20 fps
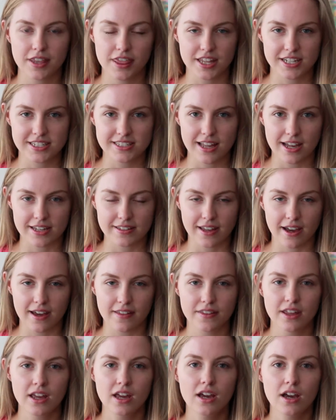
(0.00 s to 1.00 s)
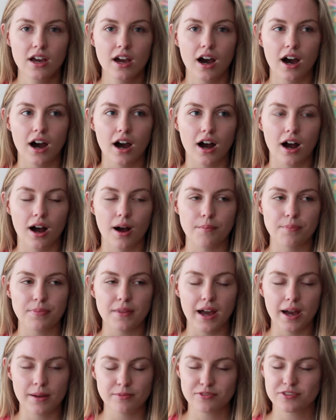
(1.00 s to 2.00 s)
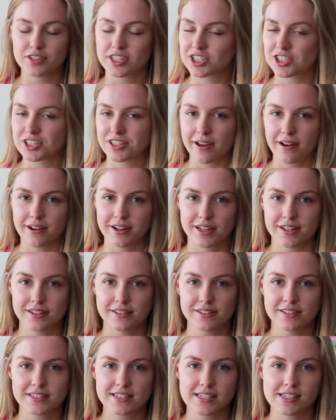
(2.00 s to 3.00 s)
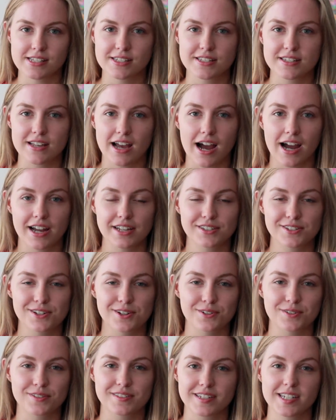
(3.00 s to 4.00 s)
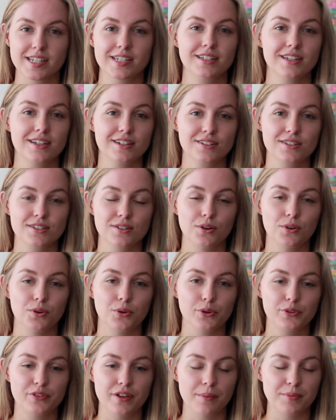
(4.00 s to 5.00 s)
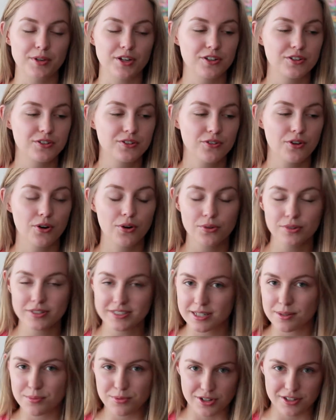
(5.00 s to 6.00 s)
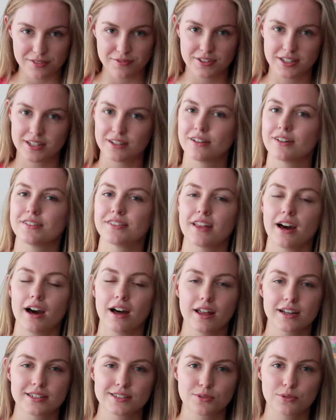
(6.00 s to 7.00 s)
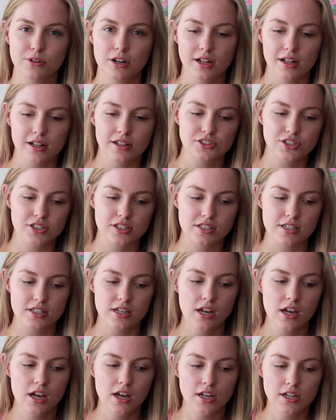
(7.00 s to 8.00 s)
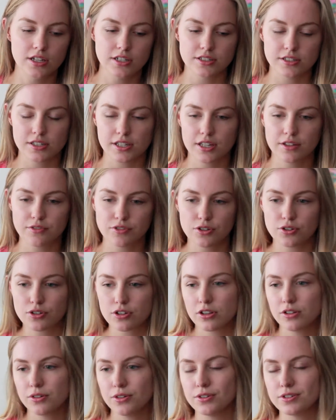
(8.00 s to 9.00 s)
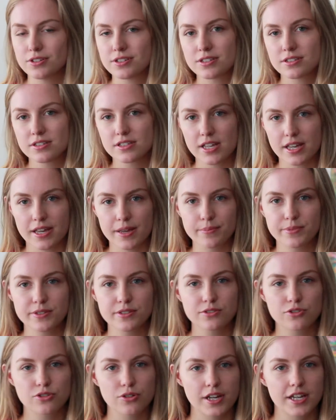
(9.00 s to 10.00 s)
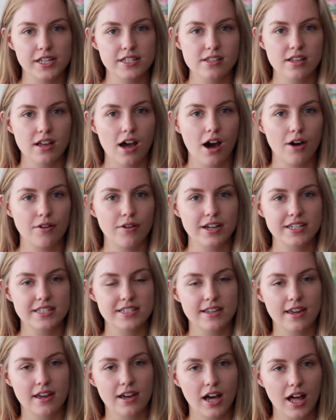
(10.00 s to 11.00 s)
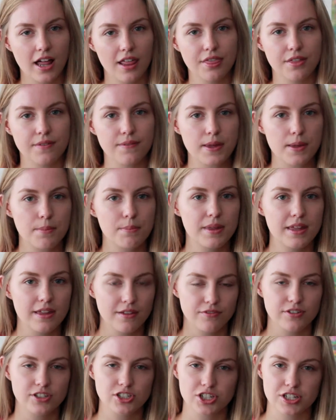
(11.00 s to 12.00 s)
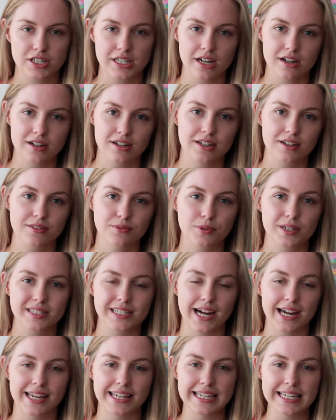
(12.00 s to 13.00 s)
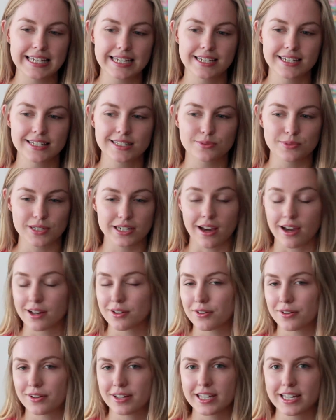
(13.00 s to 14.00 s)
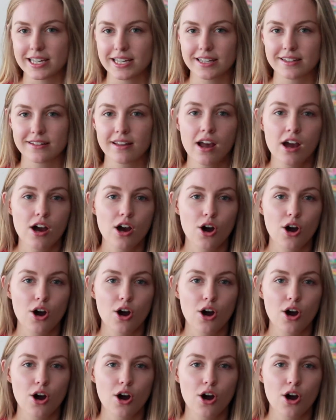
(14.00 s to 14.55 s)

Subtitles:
things like that. I'm vegetarian since I turned 10 years old. I'm gonna do a whole separate video on that as well, just to give you clues, tips, tricks, how I stay healthy being vegetarian, what I eat, what I don't eat,